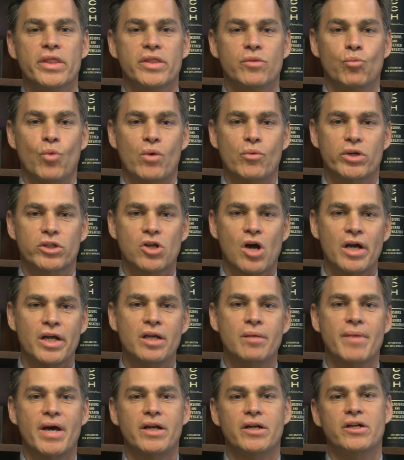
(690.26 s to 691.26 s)
When we're
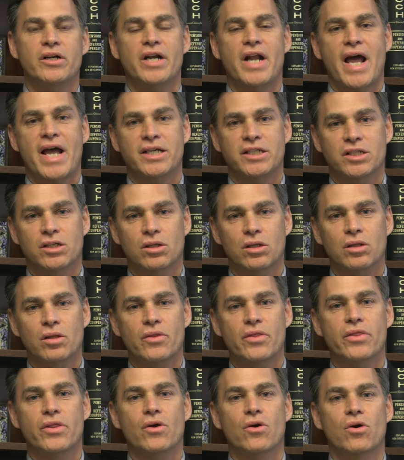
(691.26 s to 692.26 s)
talking about international,
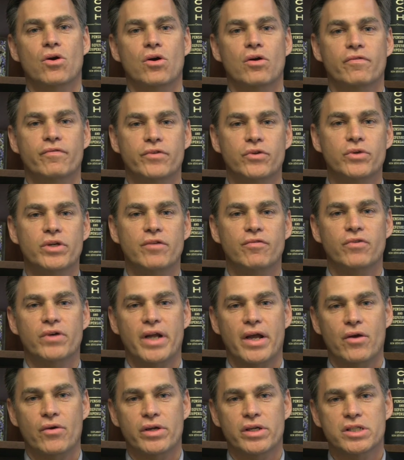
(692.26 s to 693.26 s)
there are a few different
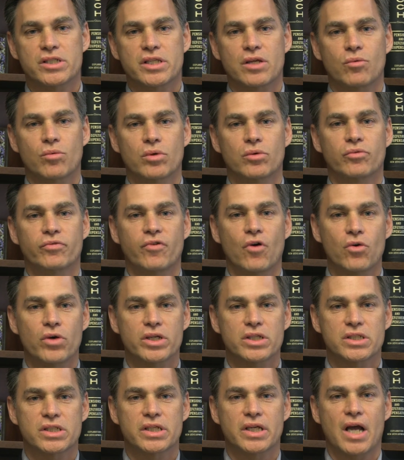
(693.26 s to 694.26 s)
areas that we're
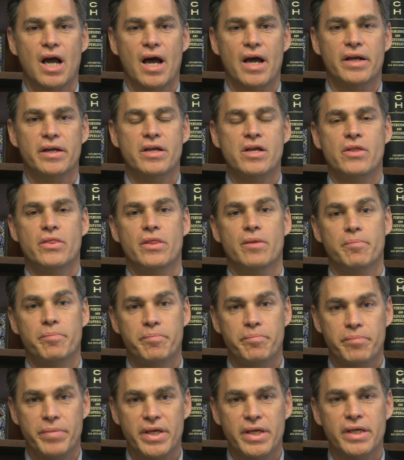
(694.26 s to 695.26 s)
focusing on. The
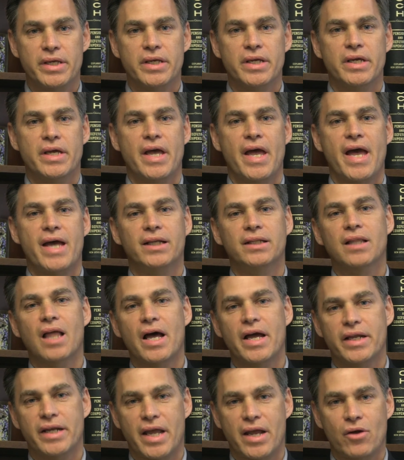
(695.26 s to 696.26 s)
big
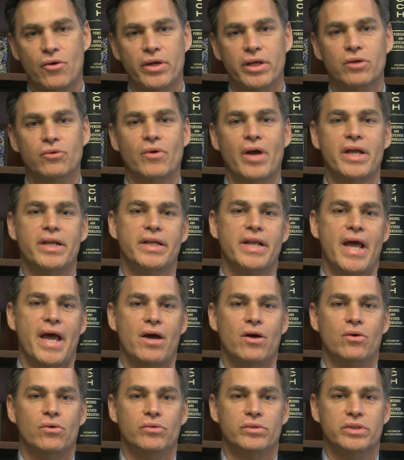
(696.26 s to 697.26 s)
headline area right
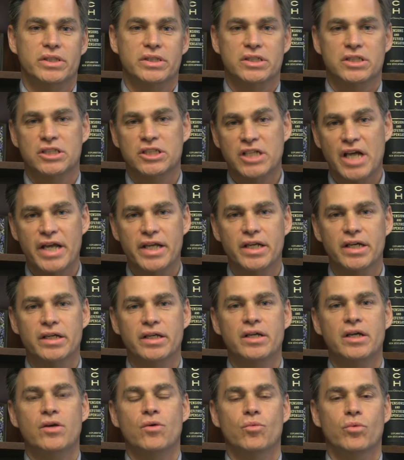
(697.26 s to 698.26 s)
now is
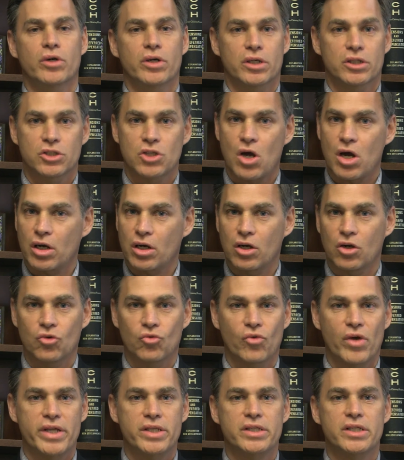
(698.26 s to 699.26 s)
China. We're going to talk a
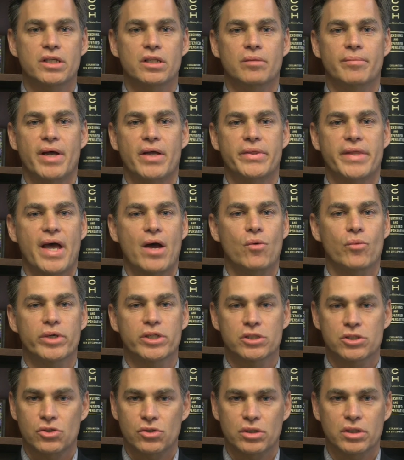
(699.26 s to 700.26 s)
great deal about that. We
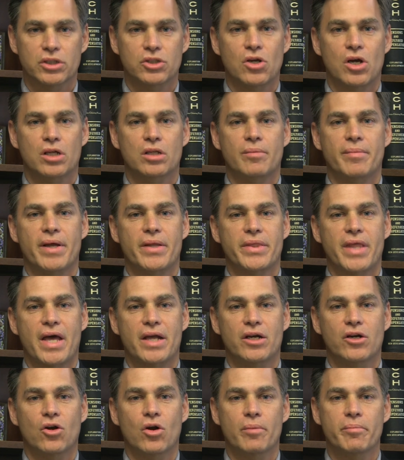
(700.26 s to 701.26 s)
certainly talked about
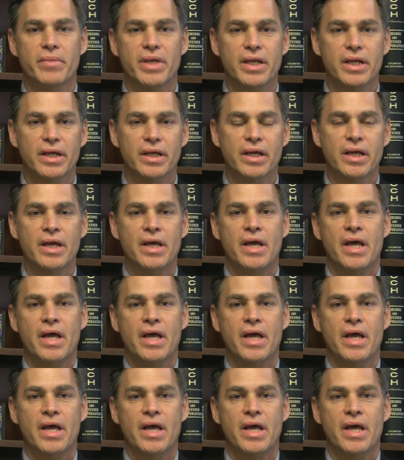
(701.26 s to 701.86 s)
that in our meeting.